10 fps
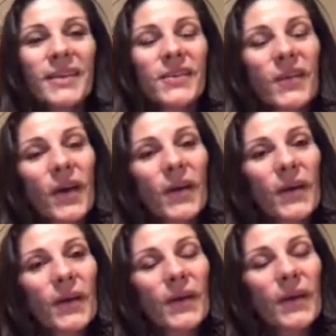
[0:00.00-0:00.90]

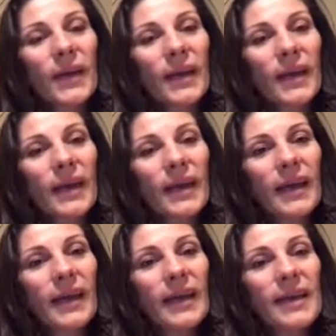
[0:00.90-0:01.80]
So
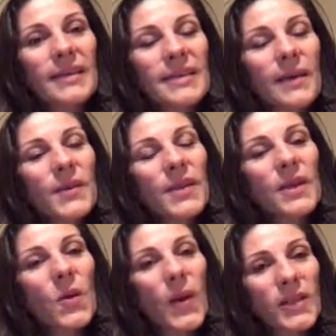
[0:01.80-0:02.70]
some of the
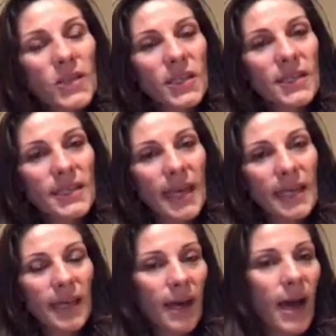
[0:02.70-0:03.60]
questions that
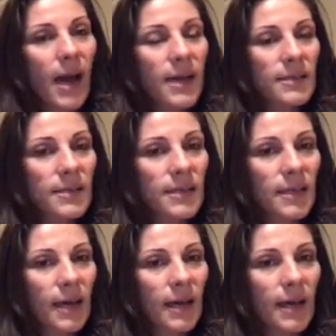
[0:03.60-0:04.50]
get asked
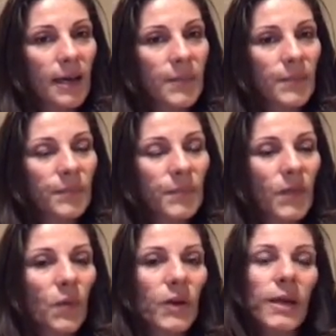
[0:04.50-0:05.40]

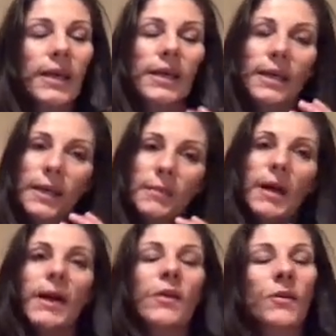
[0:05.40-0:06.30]
when I get an
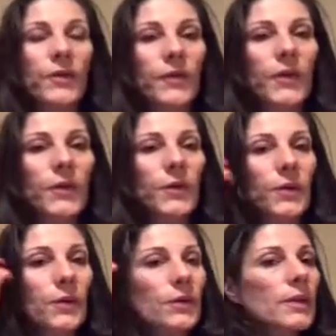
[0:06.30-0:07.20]
email or a phone
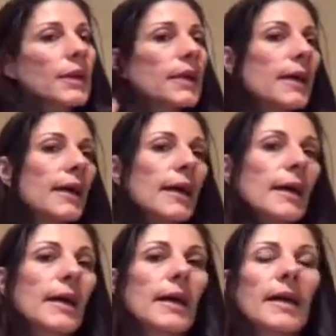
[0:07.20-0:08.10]
call
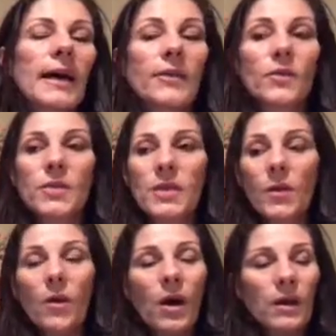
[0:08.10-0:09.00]
and
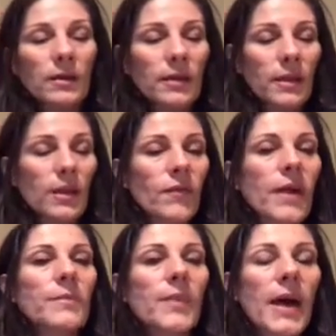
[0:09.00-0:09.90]
also on the
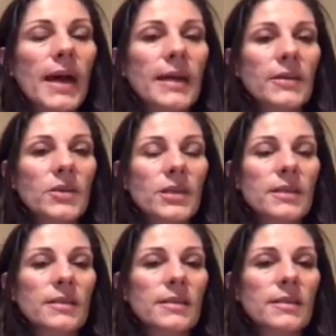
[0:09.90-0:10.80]
event page
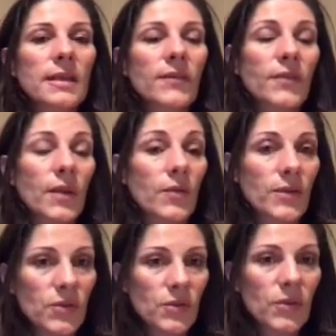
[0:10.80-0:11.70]
is if there
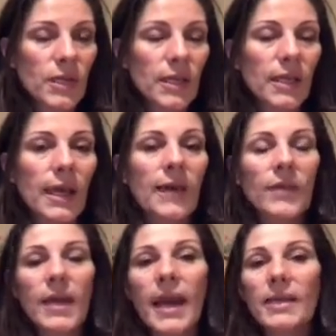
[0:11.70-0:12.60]
is nudity. And
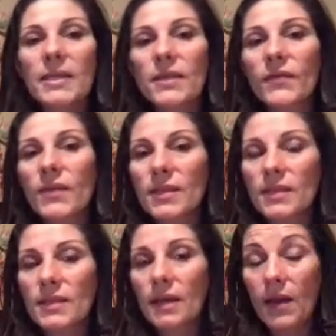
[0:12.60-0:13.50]
the answer for
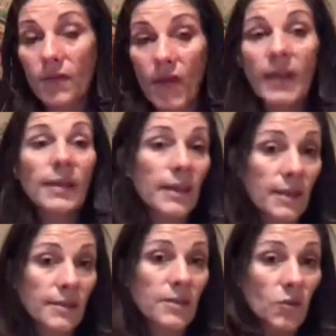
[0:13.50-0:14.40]
this event
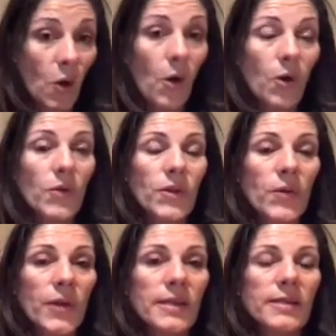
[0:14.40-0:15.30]
is no,
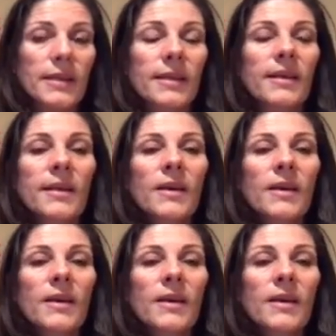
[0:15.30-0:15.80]
there isn't.